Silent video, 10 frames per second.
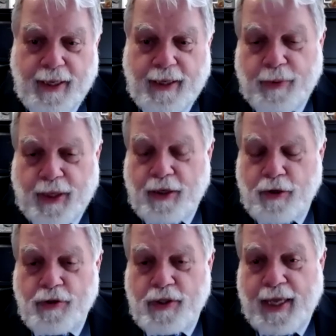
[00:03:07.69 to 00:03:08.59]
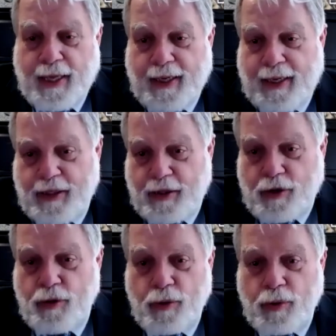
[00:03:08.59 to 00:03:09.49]
And we can use that as a
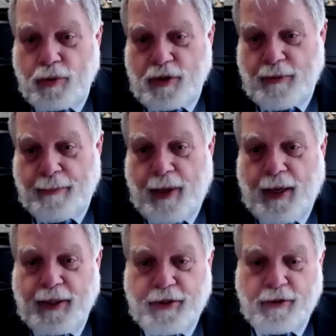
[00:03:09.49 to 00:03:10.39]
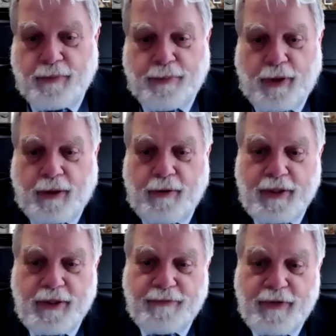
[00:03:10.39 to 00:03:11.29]
tool to monitor
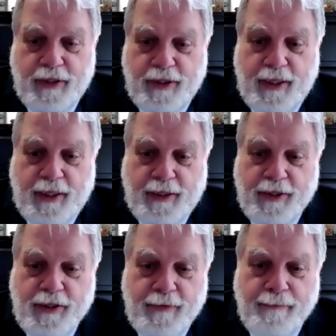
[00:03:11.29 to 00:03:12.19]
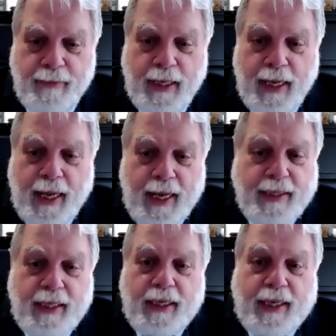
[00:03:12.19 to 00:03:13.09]
progress of disease. And
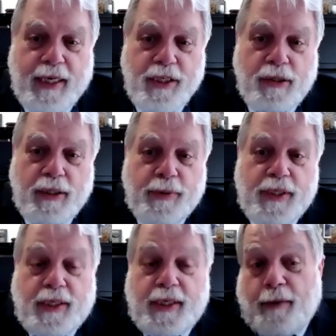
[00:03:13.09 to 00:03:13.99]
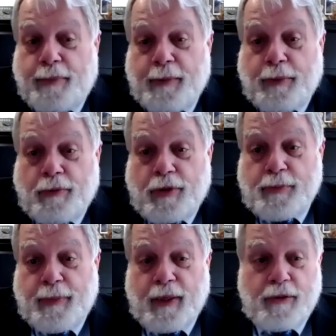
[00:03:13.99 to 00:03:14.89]
then occasionally we see how people
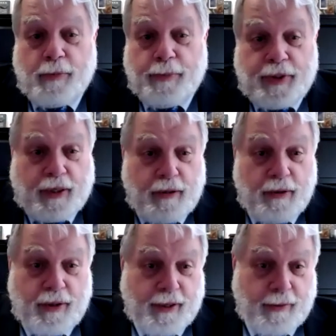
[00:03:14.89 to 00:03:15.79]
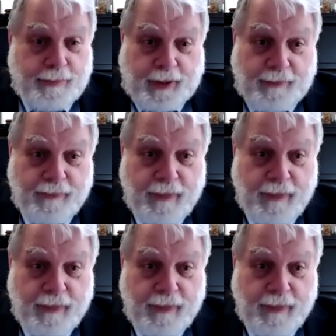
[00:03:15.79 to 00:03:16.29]
respond to a particular therapy.